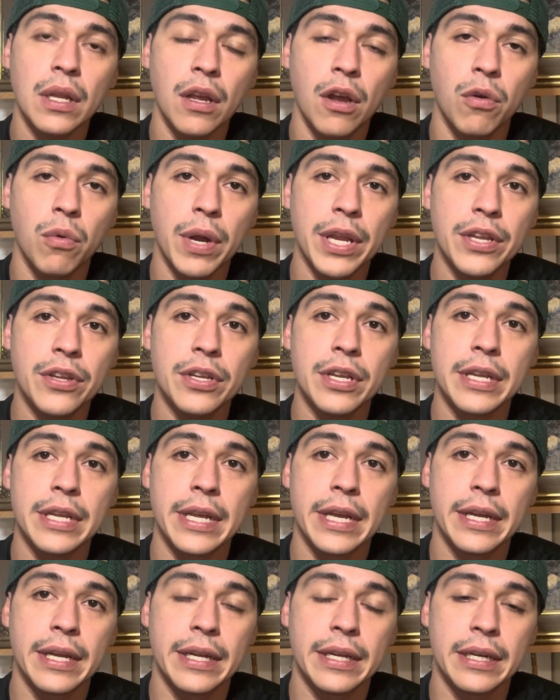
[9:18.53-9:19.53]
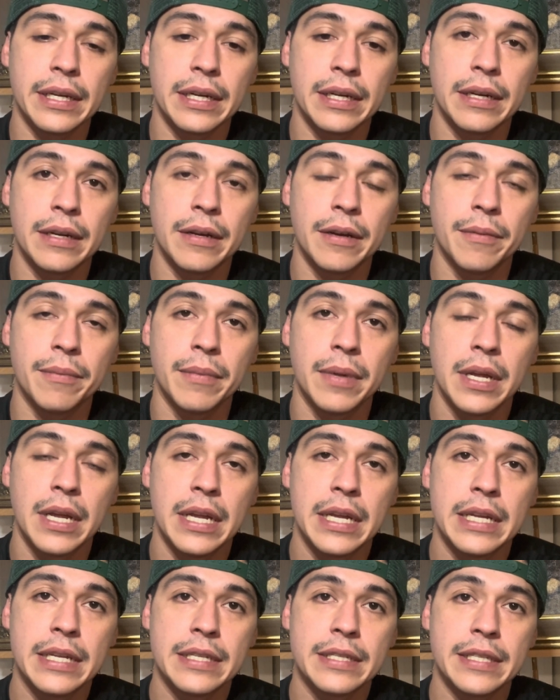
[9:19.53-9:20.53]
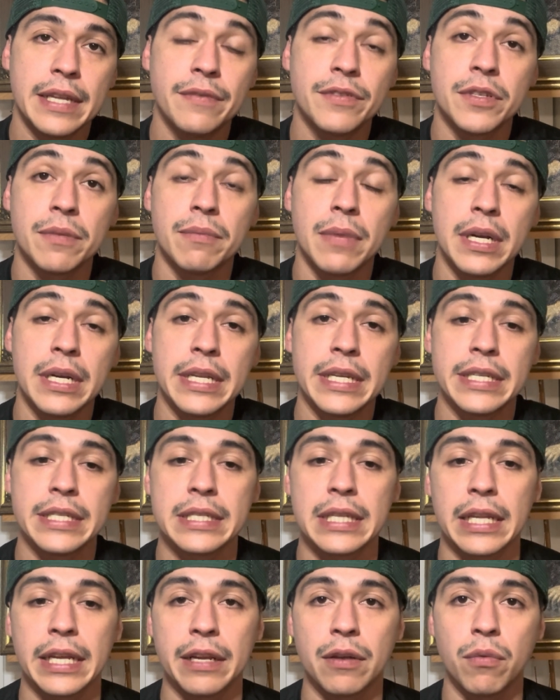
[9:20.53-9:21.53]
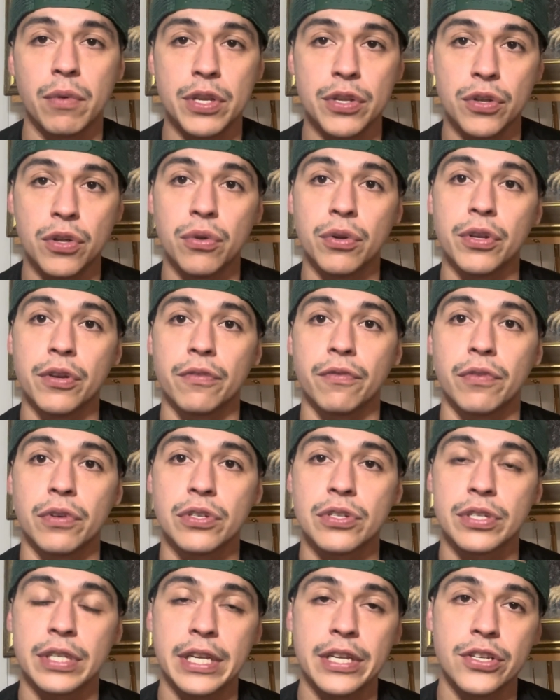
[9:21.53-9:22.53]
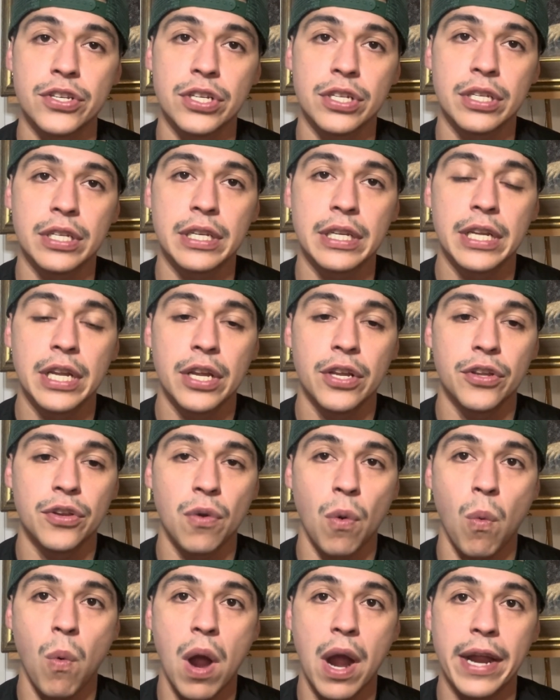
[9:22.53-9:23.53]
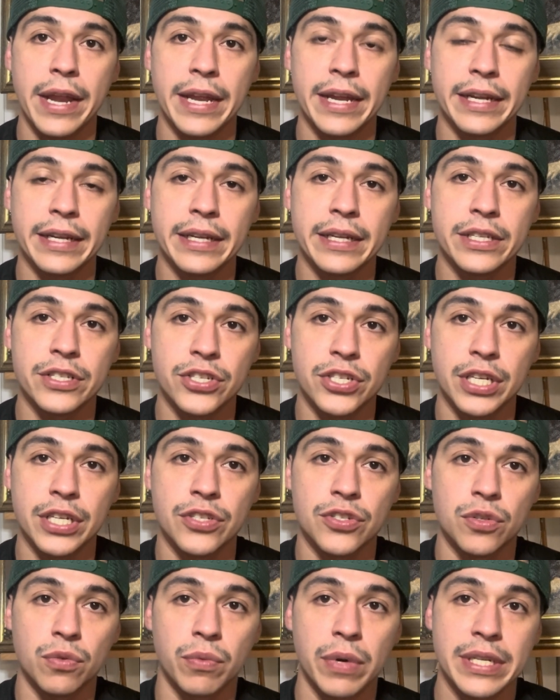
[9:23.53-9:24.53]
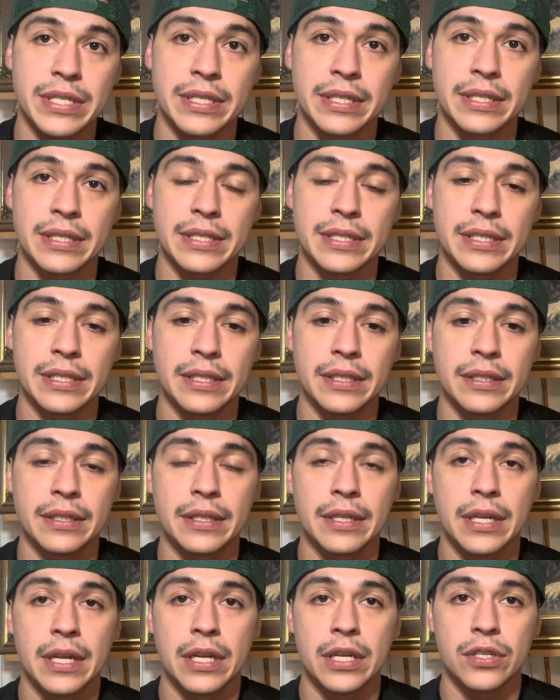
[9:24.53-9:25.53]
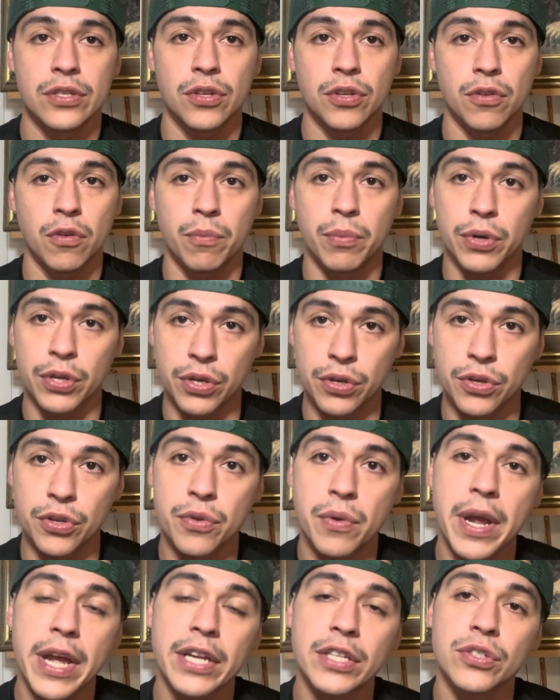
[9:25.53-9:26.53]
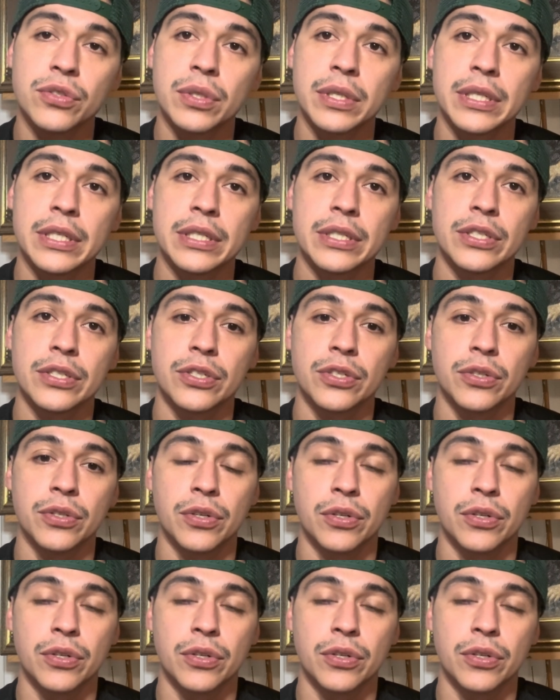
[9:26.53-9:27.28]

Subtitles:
a way you can get save some money is like, when you go to your first station, your YN can change your residency. So you'll put your new address,